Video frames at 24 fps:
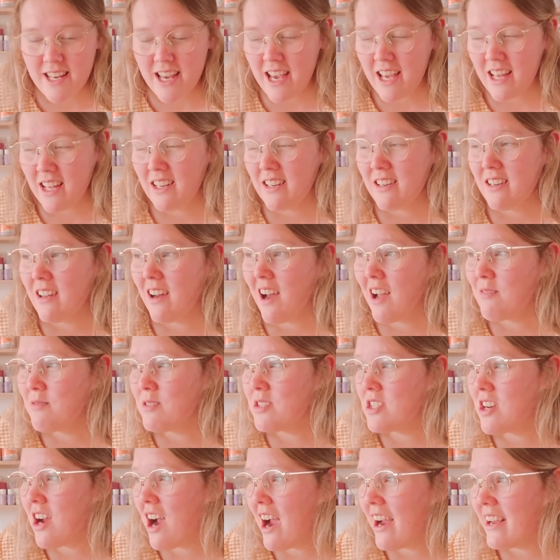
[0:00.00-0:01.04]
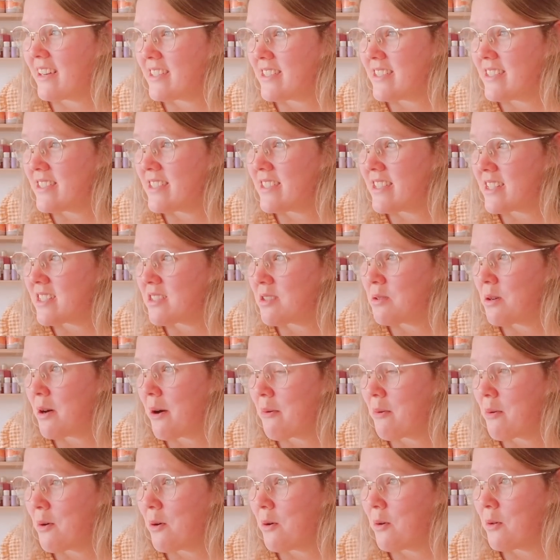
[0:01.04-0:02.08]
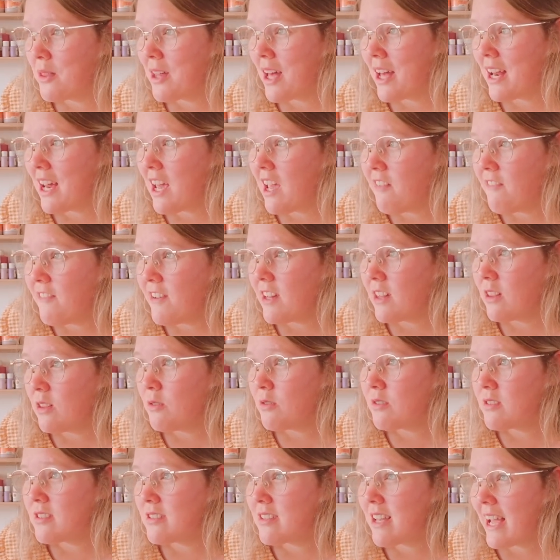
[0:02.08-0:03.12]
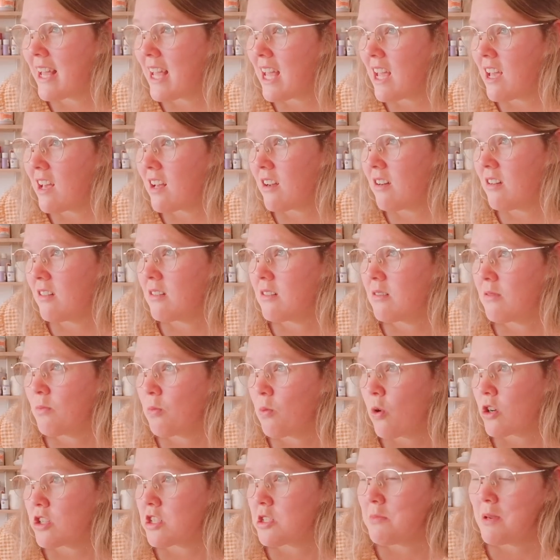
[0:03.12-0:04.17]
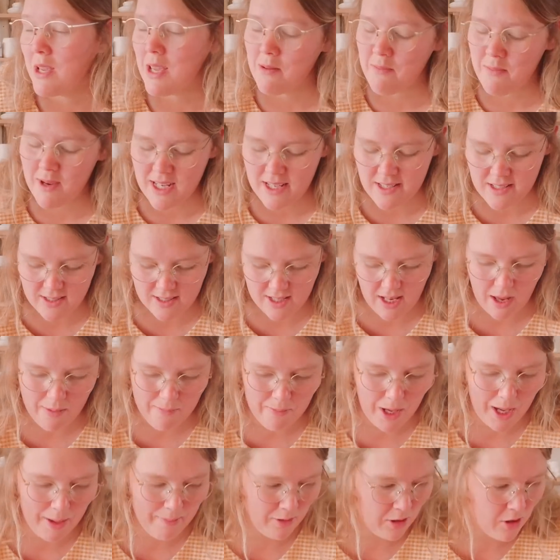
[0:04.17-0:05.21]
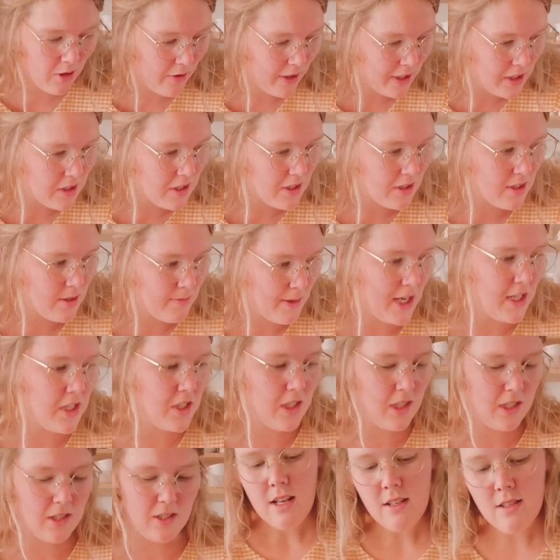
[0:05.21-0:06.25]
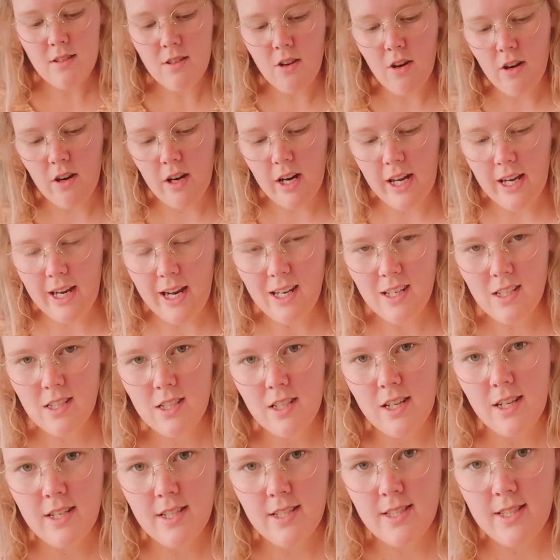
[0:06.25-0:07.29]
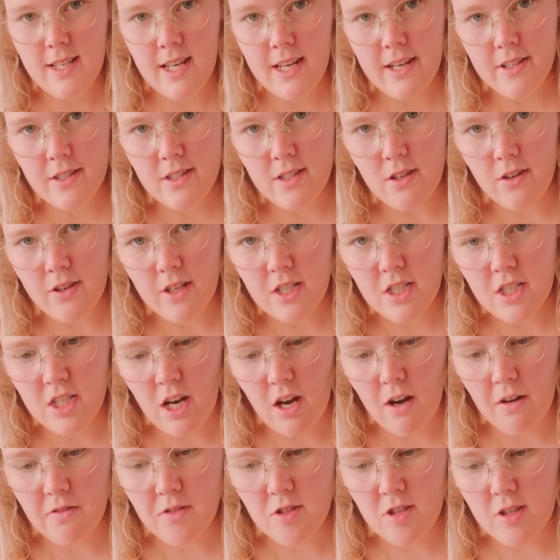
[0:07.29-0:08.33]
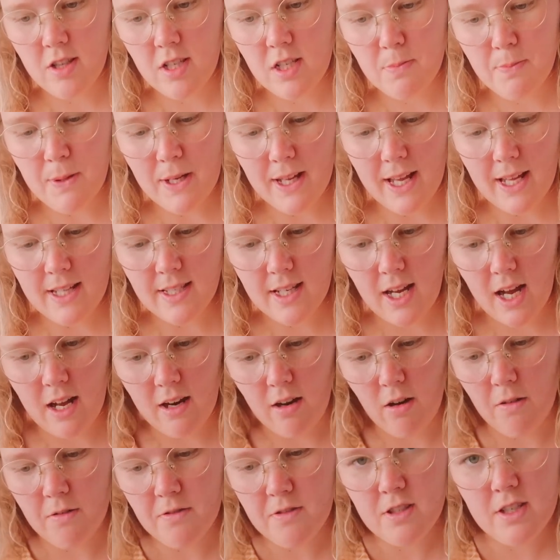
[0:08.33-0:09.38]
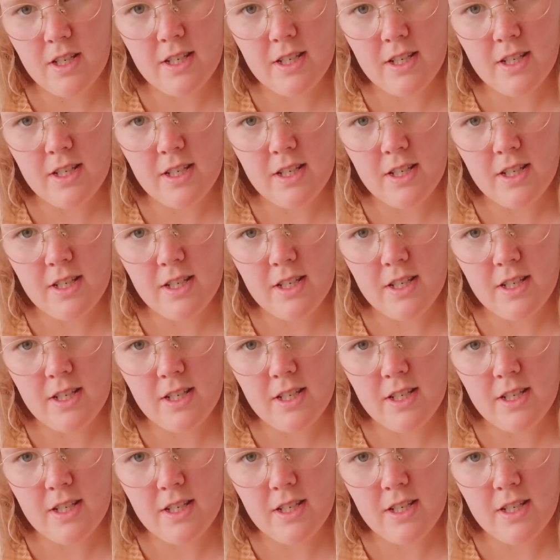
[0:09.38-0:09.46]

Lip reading: and I'm trying to stick to a rule that if it looks like it could watch me in my sleep, I'm going to smash it. So it actually sits on a shelf, so this bit gets cut off, so you